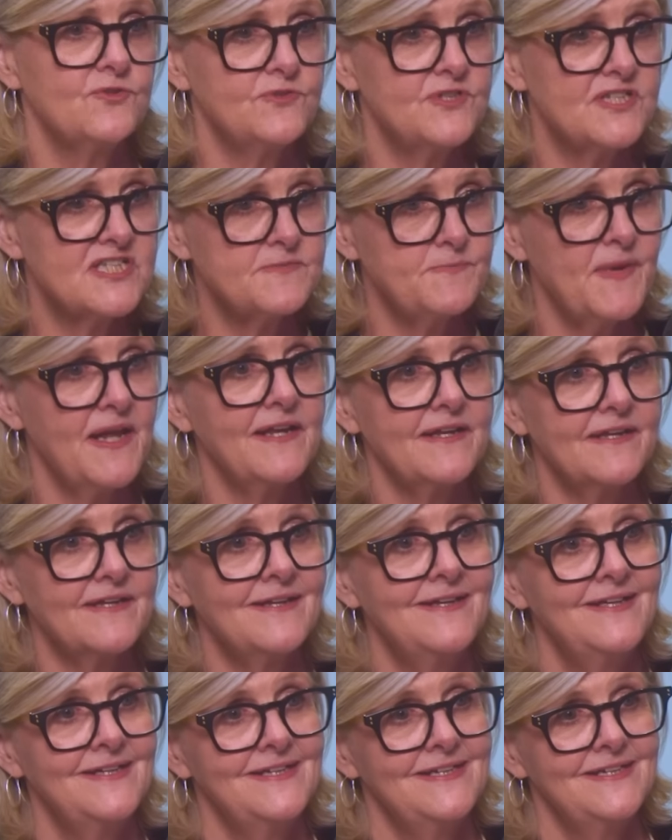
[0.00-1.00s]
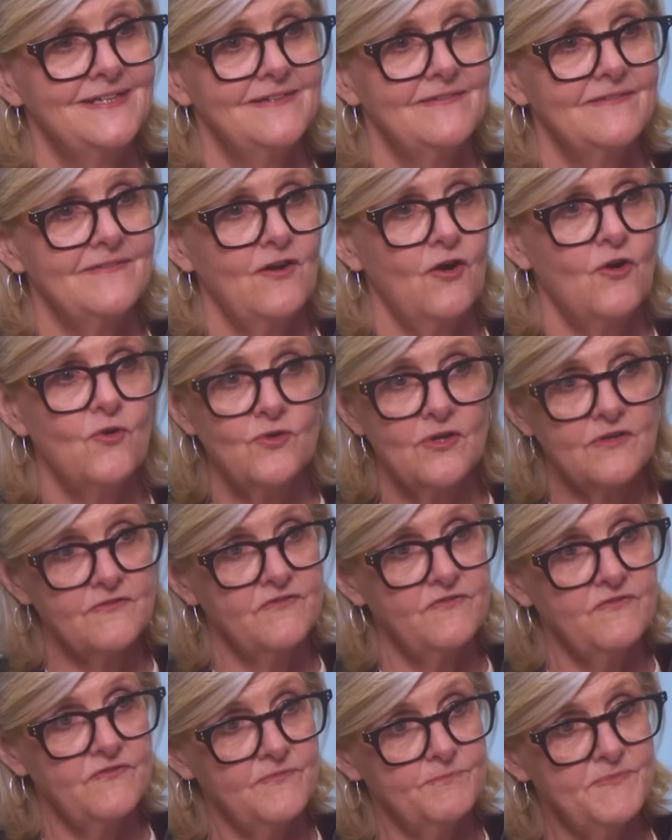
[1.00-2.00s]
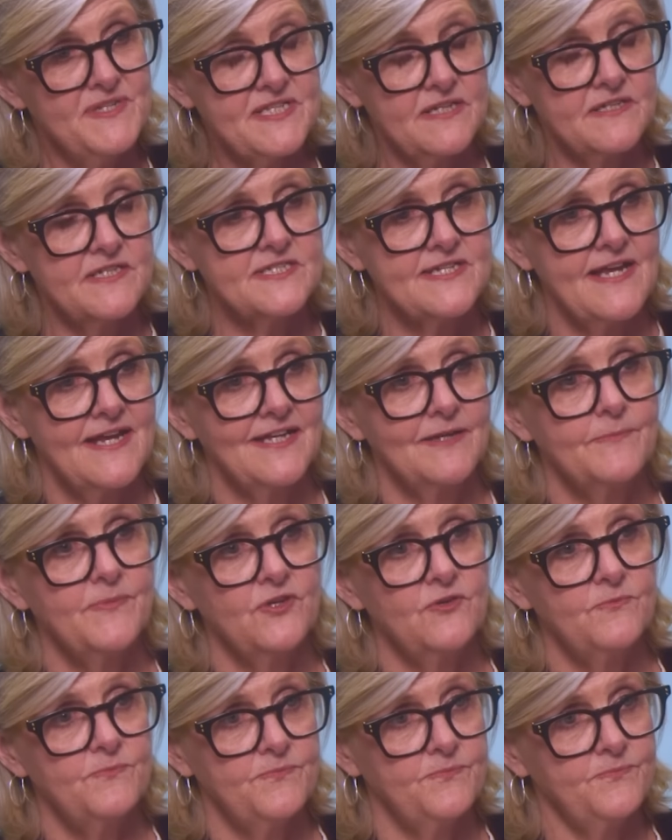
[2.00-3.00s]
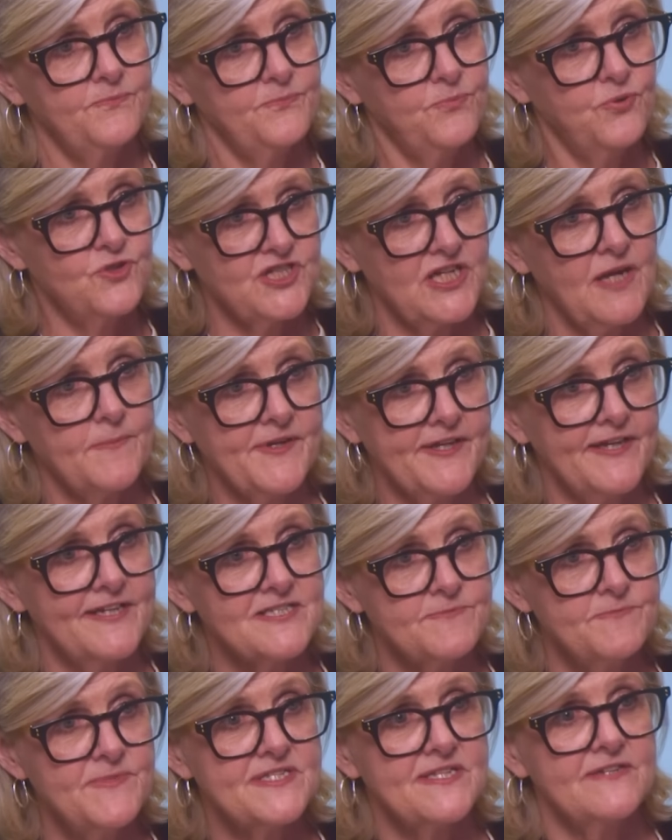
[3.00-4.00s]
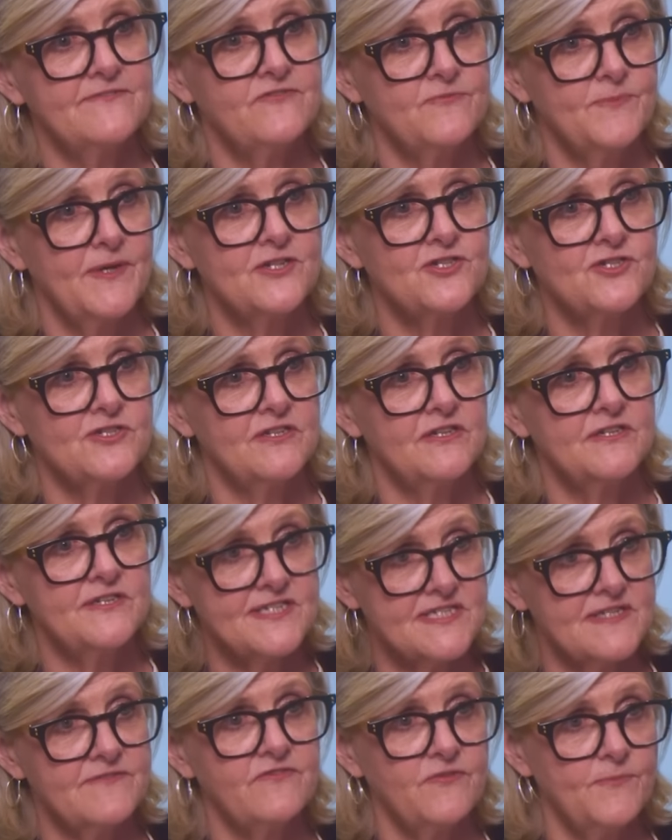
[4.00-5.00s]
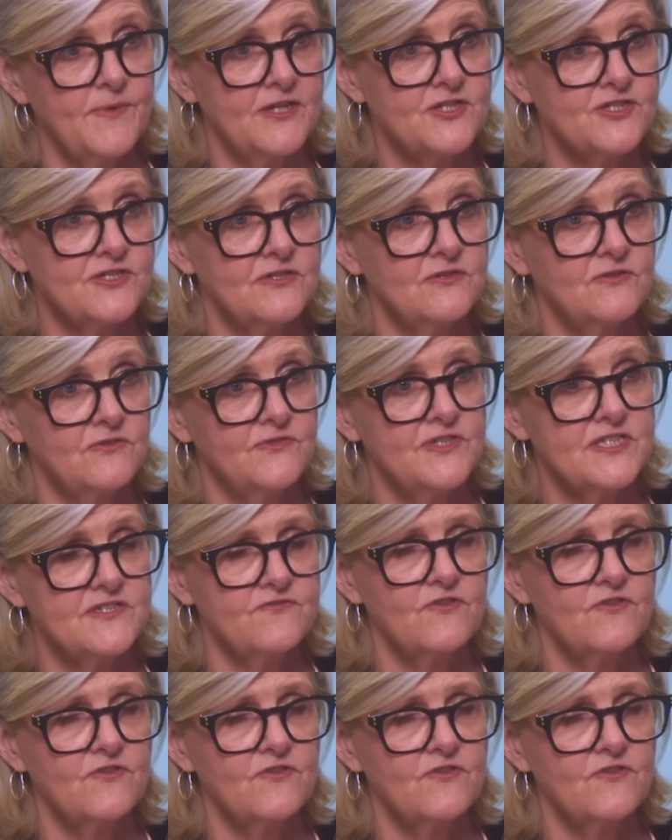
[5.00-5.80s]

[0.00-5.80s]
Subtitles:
you're dispelling a whole lot of misunderstanding, but you're pushing up against misinformation and disinformation on this